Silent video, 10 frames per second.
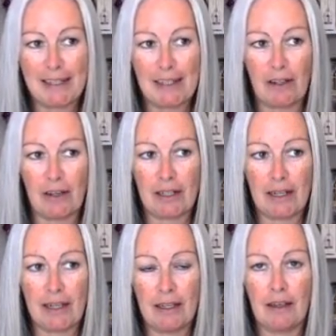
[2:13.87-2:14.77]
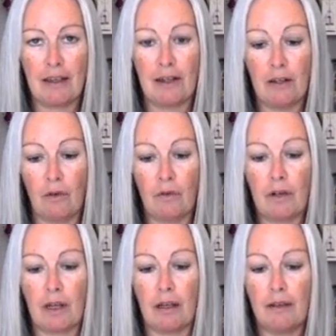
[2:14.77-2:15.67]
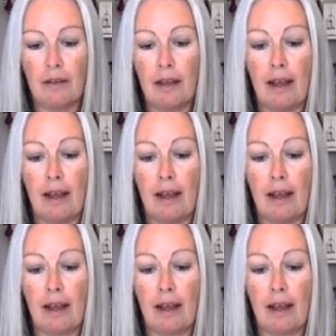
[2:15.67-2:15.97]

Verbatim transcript: slightly longer,